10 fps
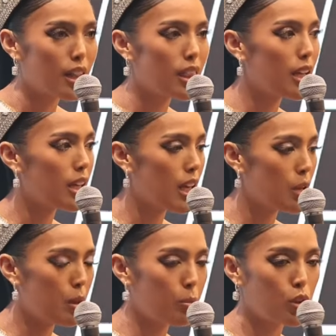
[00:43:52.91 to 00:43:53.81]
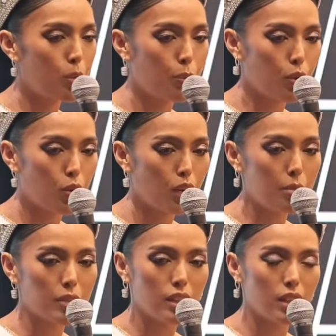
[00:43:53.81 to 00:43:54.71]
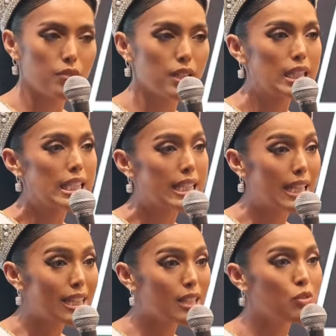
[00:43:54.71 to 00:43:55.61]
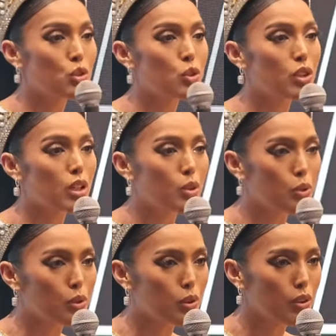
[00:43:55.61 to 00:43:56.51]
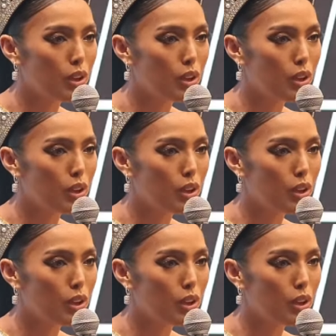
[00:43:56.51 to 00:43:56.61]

they came up with a program that gives incentives to the youth